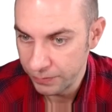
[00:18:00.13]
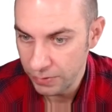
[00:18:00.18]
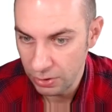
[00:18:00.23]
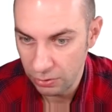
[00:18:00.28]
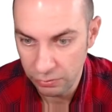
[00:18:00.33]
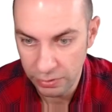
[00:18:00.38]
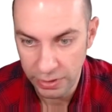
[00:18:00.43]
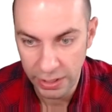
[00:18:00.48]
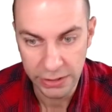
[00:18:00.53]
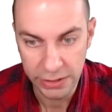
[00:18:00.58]

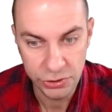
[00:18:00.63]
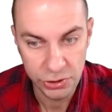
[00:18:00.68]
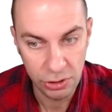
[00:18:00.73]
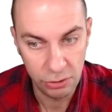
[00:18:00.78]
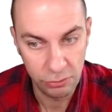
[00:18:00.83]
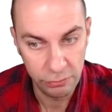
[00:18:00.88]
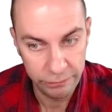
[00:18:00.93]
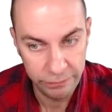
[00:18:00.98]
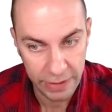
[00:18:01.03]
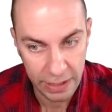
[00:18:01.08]
Okay,
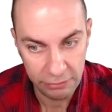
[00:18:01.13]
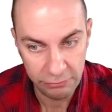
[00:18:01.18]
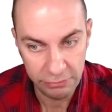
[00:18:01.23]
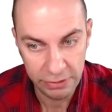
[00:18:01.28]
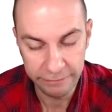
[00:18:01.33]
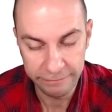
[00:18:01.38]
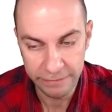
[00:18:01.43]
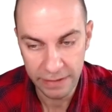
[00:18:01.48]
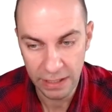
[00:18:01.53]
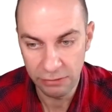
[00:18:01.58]
so very,
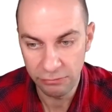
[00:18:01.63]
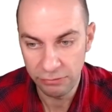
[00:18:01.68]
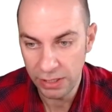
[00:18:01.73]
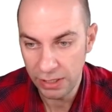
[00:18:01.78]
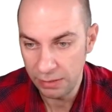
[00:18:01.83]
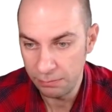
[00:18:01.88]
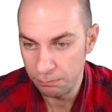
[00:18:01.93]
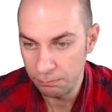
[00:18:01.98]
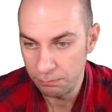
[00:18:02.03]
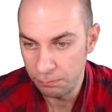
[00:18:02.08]
very
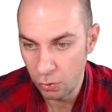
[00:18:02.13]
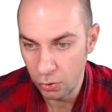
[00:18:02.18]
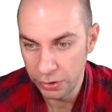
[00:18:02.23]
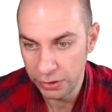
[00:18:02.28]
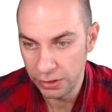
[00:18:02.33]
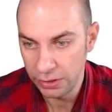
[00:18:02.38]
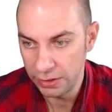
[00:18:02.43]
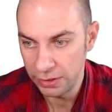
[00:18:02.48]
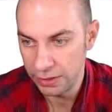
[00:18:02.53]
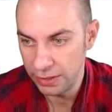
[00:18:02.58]

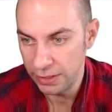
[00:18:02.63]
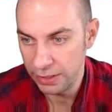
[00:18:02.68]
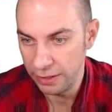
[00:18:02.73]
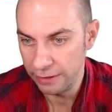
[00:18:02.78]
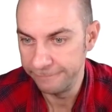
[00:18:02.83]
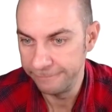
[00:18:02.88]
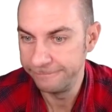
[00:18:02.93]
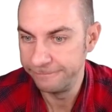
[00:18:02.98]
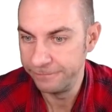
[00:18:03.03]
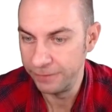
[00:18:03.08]
important
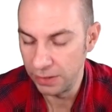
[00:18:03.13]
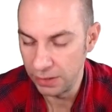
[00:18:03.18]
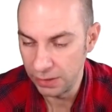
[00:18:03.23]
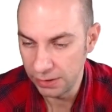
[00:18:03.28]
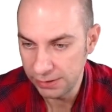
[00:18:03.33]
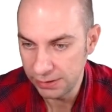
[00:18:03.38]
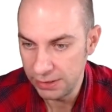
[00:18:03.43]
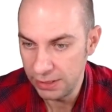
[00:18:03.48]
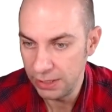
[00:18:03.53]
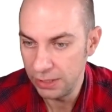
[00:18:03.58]
here.
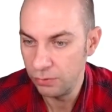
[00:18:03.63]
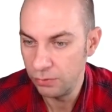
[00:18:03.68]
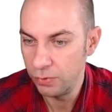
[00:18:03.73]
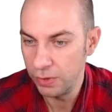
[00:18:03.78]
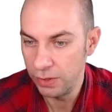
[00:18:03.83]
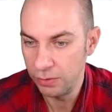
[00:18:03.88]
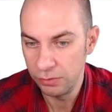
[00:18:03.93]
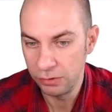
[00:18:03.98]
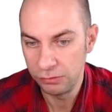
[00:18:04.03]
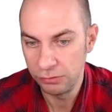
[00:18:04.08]
Firstly,
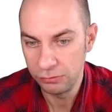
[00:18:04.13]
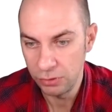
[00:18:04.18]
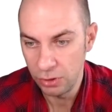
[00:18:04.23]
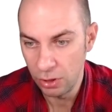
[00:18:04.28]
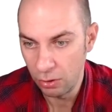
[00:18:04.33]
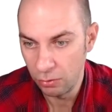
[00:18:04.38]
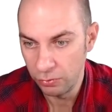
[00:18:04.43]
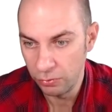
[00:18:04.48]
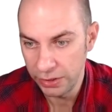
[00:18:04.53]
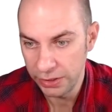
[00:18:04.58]
we will
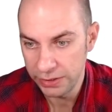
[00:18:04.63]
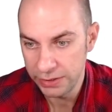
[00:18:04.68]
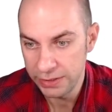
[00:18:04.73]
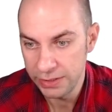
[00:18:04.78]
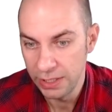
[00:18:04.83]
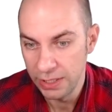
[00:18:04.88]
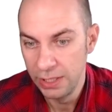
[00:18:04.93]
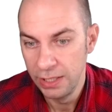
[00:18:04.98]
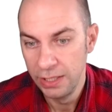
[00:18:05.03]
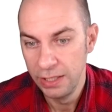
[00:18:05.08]
notice
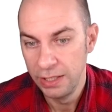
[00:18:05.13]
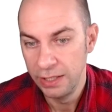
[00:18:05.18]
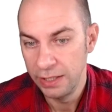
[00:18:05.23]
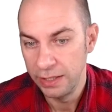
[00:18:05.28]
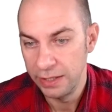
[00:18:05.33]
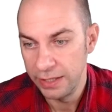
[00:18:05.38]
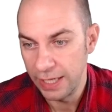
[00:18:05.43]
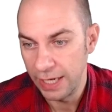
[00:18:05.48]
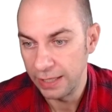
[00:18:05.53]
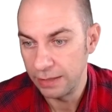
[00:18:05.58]

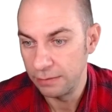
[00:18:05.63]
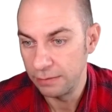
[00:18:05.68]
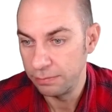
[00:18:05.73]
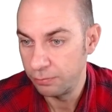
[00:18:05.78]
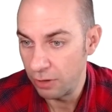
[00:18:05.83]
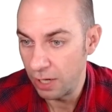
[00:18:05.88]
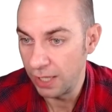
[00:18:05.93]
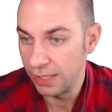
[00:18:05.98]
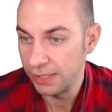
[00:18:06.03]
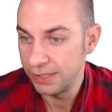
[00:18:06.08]
that
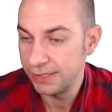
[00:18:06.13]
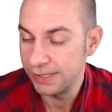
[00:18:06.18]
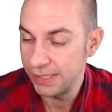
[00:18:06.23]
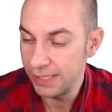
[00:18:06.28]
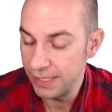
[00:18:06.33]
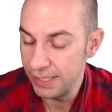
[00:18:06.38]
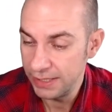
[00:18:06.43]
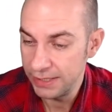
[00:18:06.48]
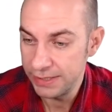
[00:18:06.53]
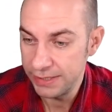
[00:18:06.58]
price
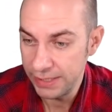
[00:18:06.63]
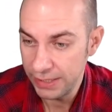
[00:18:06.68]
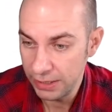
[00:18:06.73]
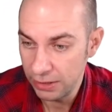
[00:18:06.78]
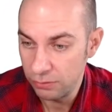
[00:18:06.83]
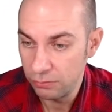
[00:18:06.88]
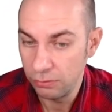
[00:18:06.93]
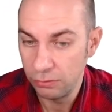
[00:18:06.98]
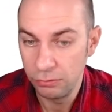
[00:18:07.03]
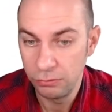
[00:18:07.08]
is
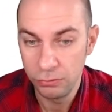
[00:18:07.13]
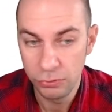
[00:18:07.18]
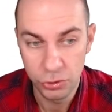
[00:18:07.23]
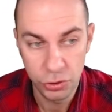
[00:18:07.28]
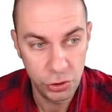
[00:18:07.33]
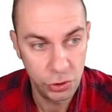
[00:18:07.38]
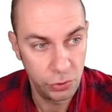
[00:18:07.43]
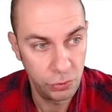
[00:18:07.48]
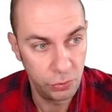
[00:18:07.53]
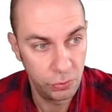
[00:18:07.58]
equal
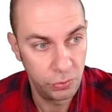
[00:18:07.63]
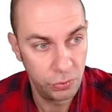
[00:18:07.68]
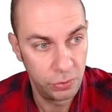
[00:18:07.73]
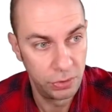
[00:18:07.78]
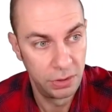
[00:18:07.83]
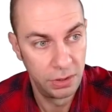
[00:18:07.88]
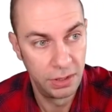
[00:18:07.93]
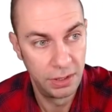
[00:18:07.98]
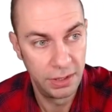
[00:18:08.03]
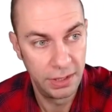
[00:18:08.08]
to
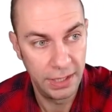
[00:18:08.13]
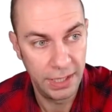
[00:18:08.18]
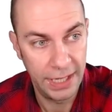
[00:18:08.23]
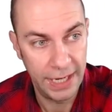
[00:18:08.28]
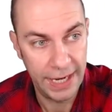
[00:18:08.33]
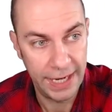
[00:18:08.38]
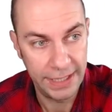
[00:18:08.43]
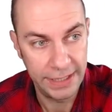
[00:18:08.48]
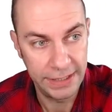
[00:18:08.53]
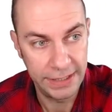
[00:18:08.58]

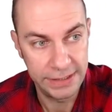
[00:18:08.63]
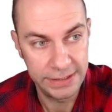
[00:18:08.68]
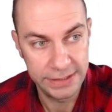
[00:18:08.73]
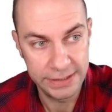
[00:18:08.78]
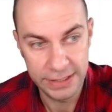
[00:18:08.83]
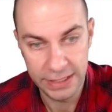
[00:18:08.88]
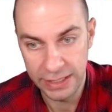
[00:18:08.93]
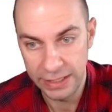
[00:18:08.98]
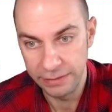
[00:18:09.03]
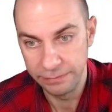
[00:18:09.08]

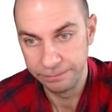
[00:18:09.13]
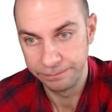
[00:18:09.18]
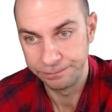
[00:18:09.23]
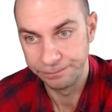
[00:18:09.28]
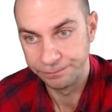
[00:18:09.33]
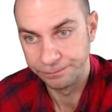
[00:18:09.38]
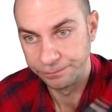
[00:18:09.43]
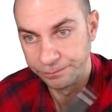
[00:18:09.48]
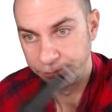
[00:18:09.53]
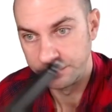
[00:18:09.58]
ADC.
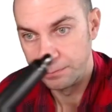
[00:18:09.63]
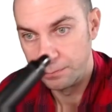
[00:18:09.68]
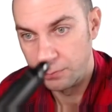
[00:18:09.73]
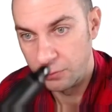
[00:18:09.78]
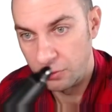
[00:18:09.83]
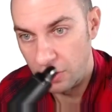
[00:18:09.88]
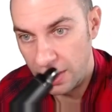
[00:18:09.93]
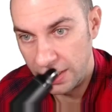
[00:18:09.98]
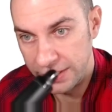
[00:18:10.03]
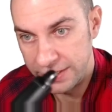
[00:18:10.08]

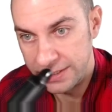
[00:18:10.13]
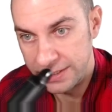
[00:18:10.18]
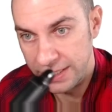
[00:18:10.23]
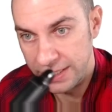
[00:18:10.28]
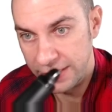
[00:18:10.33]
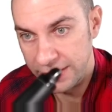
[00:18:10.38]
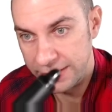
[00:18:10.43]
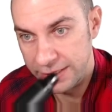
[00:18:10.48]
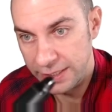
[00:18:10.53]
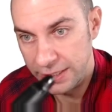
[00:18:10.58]
Price
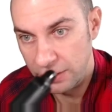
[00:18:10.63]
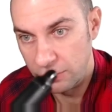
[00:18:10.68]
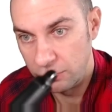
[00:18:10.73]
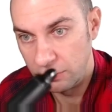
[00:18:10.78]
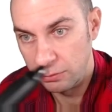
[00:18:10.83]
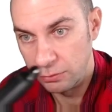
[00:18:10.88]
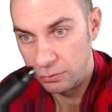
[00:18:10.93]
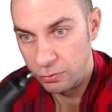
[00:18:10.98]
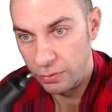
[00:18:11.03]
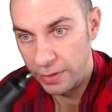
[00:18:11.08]
is
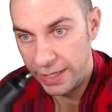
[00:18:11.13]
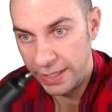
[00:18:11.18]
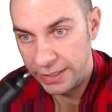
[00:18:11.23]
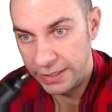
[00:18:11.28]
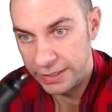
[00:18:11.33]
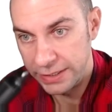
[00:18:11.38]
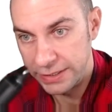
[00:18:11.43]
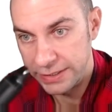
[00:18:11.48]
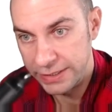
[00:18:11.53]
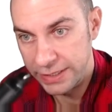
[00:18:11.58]
equal to
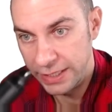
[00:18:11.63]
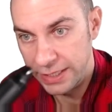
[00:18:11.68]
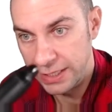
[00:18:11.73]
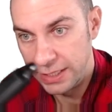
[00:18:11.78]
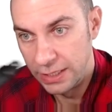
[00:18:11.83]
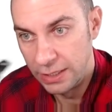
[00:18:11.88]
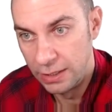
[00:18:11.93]
ADC.